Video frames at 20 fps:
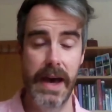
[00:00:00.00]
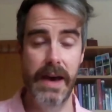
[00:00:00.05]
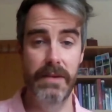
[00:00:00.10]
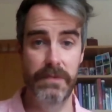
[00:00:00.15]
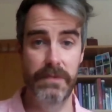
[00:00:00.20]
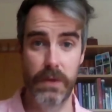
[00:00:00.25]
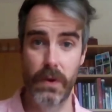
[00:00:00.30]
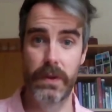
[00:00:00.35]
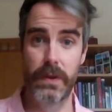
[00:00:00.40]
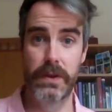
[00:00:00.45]

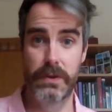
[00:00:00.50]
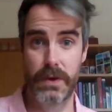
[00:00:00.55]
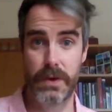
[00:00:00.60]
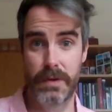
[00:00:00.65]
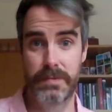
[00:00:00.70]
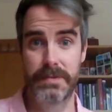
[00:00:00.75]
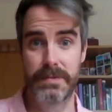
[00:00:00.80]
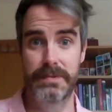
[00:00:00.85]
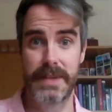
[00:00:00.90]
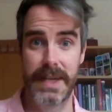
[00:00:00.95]
for the
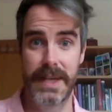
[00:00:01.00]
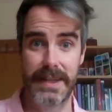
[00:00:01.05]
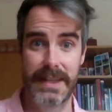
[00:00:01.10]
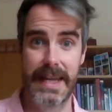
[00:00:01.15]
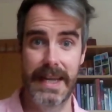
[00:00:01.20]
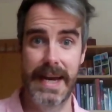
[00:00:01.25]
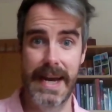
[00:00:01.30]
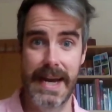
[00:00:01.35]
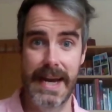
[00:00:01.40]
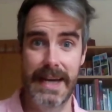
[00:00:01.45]
job that
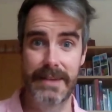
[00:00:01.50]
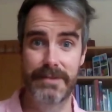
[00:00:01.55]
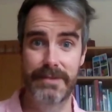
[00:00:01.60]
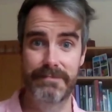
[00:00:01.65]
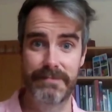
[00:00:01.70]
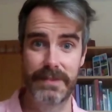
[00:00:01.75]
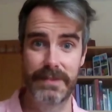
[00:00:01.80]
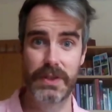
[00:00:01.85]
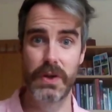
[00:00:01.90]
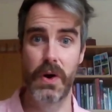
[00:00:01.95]
lay ahead.
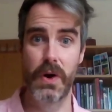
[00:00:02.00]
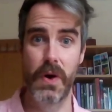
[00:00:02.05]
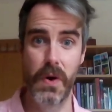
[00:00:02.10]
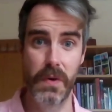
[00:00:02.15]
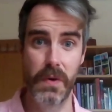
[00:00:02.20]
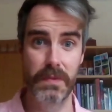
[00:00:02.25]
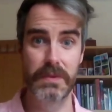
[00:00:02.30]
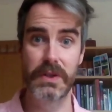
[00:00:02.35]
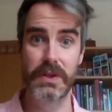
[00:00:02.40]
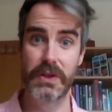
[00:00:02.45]

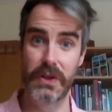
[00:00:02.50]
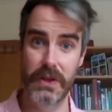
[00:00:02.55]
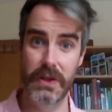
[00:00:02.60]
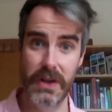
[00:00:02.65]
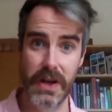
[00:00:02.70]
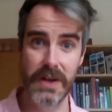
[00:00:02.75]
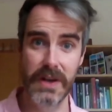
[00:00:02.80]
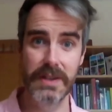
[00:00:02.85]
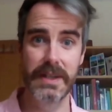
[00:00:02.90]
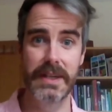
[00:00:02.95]
So good
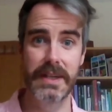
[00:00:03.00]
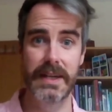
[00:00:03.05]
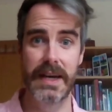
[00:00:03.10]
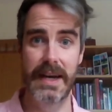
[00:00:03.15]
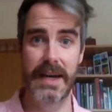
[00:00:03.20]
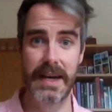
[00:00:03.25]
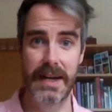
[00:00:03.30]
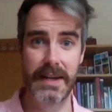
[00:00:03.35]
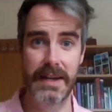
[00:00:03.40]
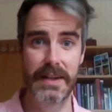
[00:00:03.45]
luck,
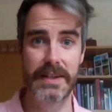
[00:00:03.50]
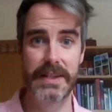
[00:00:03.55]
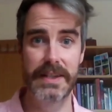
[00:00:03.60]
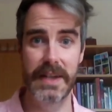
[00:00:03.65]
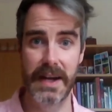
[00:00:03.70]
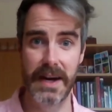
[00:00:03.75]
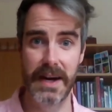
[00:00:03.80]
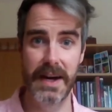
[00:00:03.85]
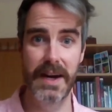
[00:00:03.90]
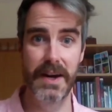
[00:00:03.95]
and
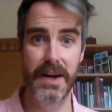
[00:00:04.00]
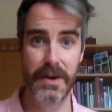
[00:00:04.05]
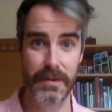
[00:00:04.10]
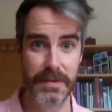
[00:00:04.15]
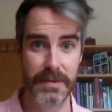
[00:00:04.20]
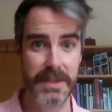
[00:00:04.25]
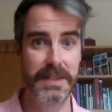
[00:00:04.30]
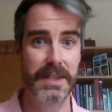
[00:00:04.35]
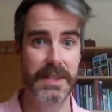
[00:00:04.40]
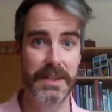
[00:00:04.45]
I
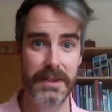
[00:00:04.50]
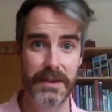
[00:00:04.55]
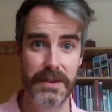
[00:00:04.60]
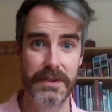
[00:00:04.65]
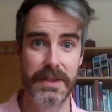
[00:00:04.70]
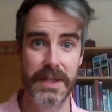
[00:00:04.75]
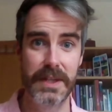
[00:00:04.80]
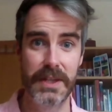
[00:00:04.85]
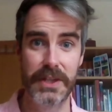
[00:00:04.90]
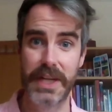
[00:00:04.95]
hope to see you
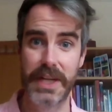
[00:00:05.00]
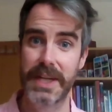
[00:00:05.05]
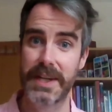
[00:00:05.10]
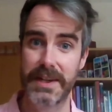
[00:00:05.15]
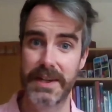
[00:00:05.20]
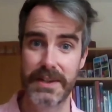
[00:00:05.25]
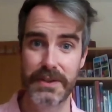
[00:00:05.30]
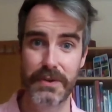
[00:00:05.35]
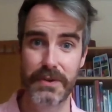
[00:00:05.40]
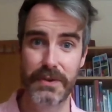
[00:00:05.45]
teaching
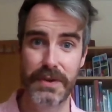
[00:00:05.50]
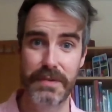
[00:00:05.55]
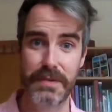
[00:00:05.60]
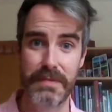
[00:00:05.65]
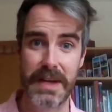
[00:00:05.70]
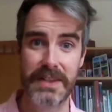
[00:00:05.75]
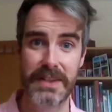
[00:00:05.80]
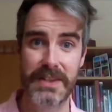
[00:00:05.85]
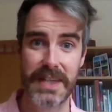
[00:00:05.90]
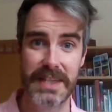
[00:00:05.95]
in a school in
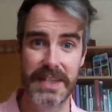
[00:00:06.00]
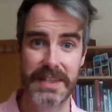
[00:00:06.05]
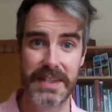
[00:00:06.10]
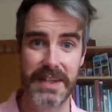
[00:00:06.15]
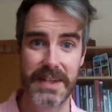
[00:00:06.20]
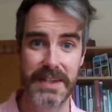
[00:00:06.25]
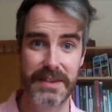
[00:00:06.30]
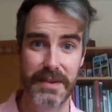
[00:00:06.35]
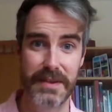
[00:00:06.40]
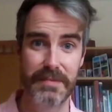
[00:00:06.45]

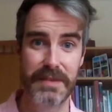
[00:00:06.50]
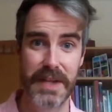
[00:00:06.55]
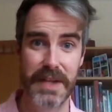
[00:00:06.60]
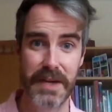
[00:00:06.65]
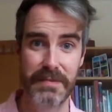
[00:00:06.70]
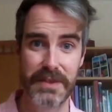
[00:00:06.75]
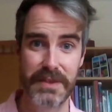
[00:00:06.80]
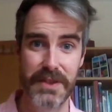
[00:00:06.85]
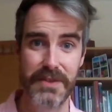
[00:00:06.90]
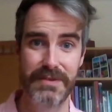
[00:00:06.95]
Manchester
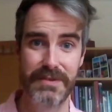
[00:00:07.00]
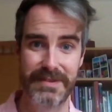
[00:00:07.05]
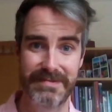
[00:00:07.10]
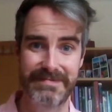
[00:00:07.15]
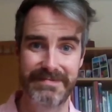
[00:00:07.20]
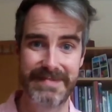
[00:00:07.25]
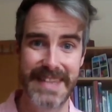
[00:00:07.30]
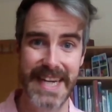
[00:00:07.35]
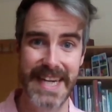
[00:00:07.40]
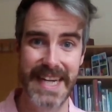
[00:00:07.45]
sometime soon.
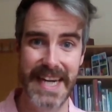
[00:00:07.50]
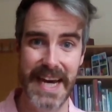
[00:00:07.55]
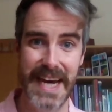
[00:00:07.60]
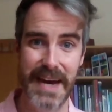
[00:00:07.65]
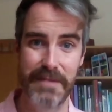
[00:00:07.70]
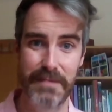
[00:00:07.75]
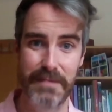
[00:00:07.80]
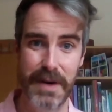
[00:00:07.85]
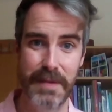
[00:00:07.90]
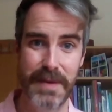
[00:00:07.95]
Take
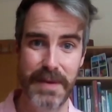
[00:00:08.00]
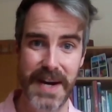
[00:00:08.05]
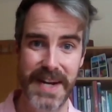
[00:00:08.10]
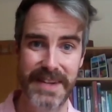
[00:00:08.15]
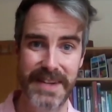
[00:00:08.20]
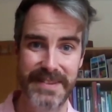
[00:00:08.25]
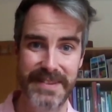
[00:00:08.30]
care. Bye bye.